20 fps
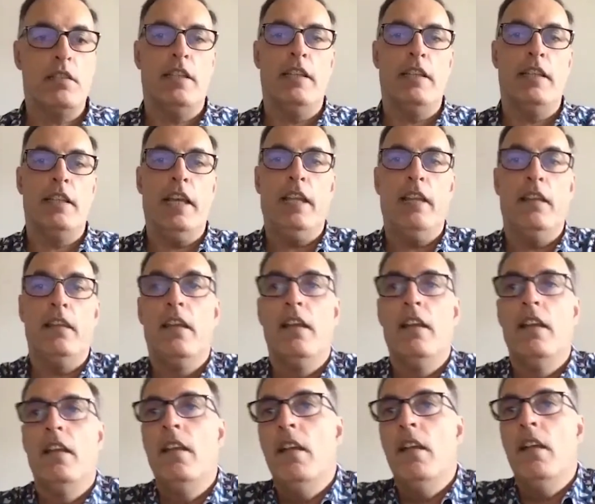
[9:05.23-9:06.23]
And then
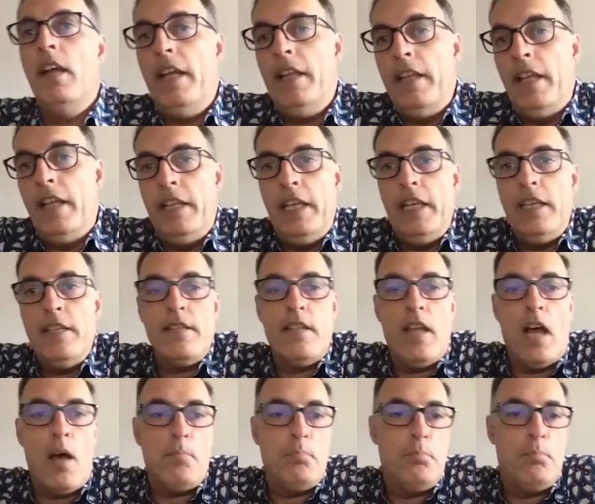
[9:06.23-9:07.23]
they
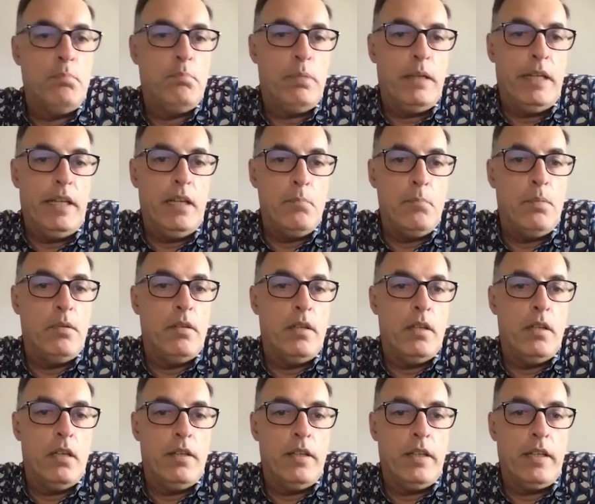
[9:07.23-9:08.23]
stopped, the
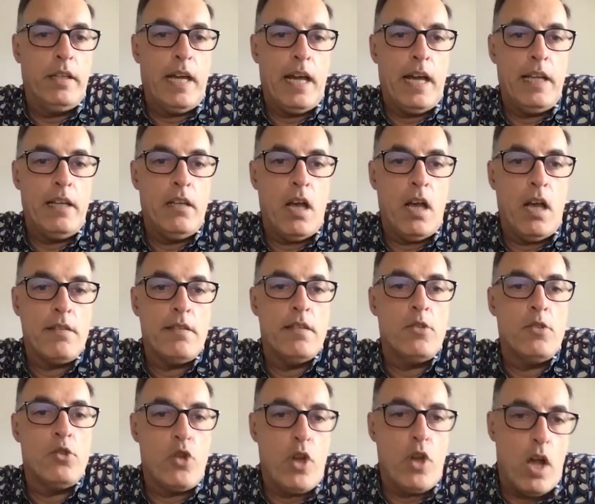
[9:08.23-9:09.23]
guy lost
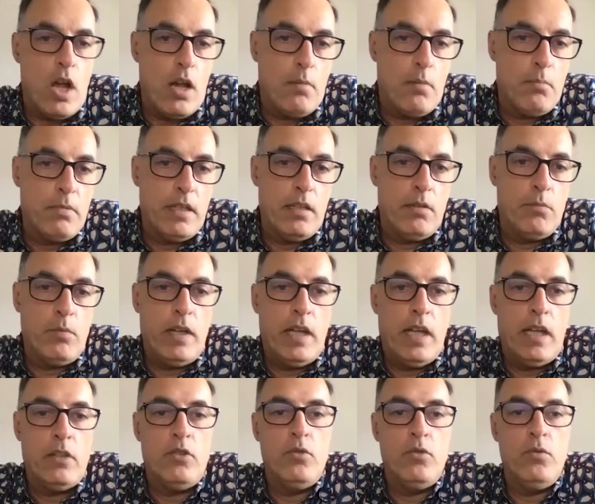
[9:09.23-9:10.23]
his job. Then we
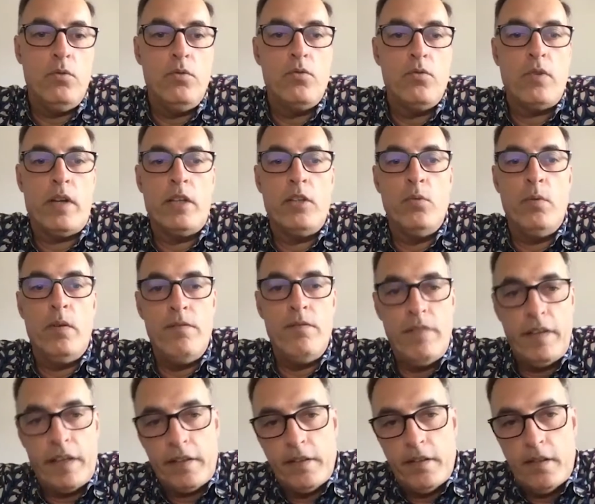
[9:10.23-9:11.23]
had to try to
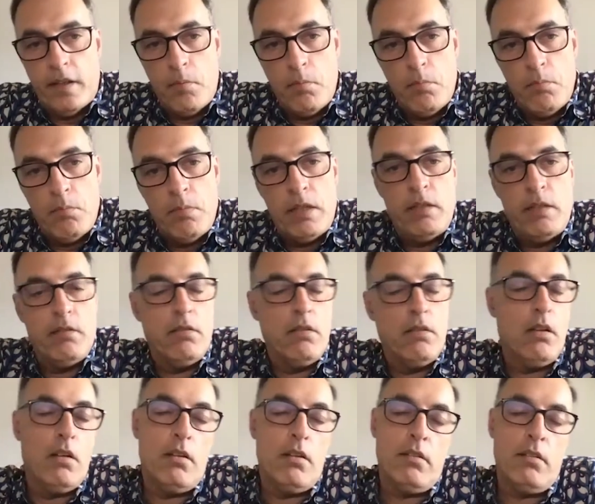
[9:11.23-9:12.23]
evict them and
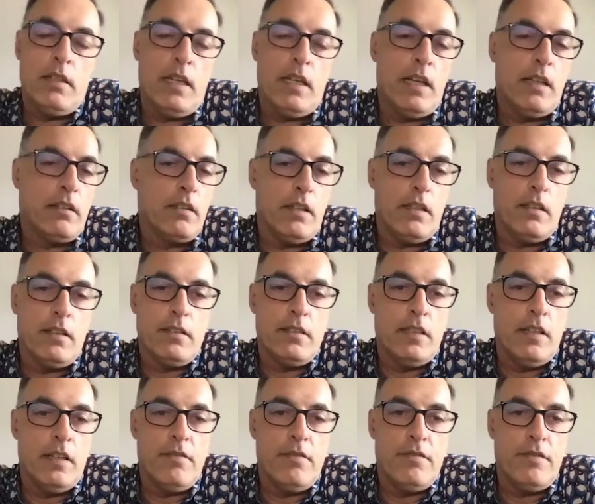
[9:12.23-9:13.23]
all of that kind of
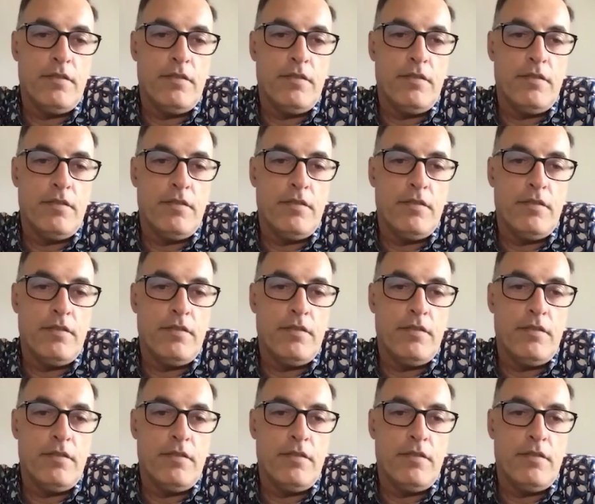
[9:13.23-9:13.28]
stuff.